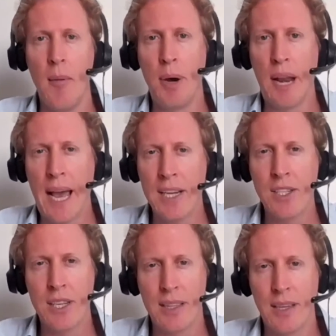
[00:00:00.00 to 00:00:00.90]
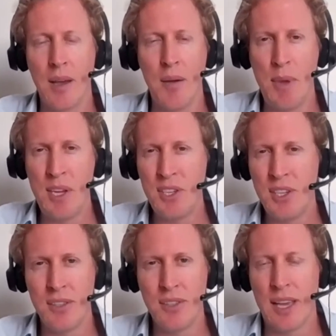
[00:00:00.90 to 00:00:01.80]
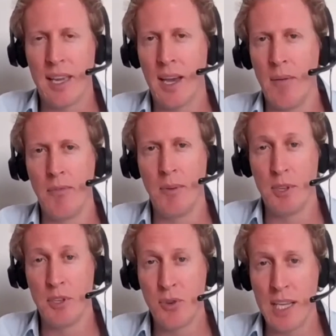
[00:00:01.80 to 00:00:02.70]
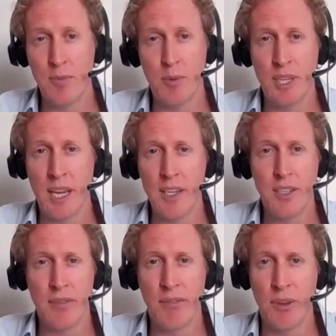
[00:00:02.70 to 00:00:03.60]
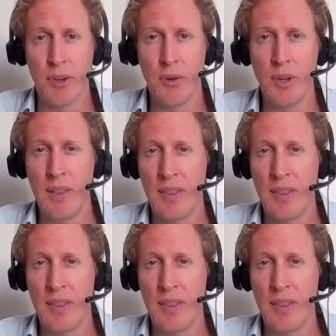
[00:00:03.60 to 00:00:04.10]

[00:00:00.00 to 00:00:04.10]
but actually the emissions that come from the transportation of food,